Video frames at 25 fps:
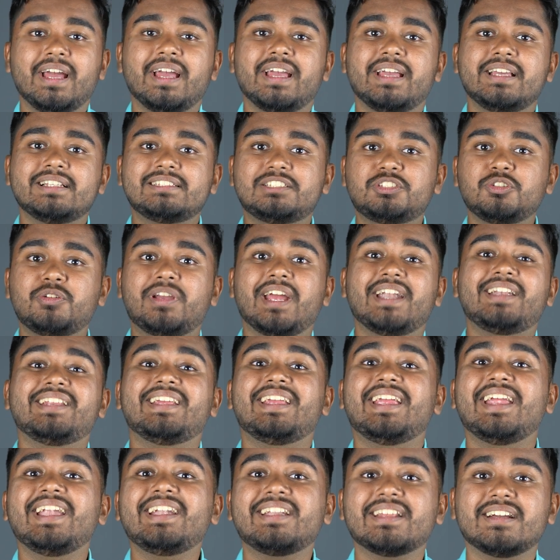is to get
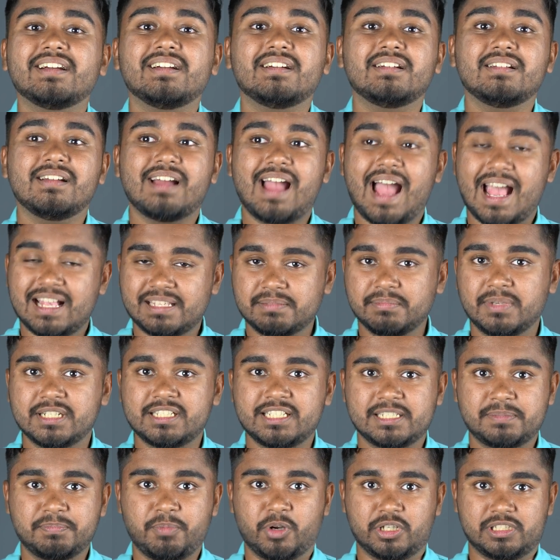hit as much
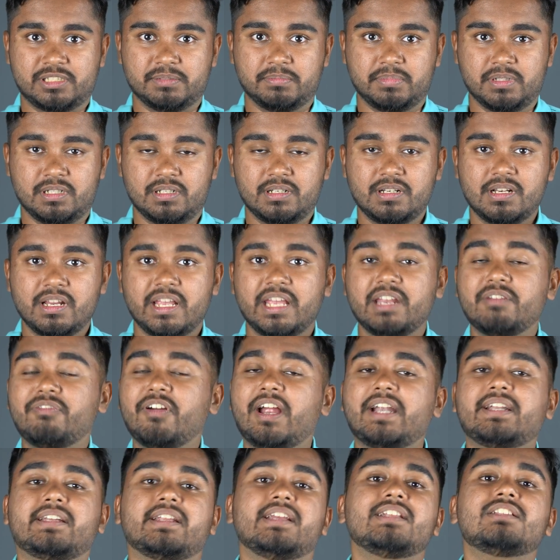as possible. In
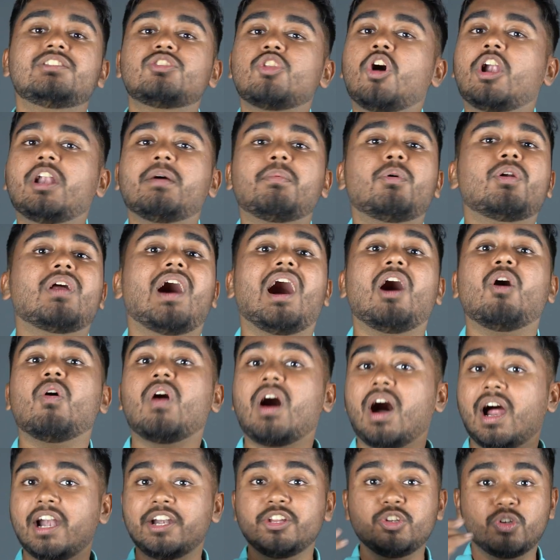fact, it's not about how
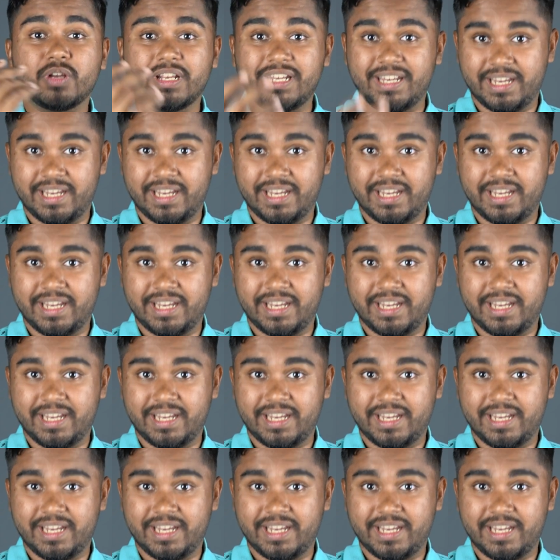hard you can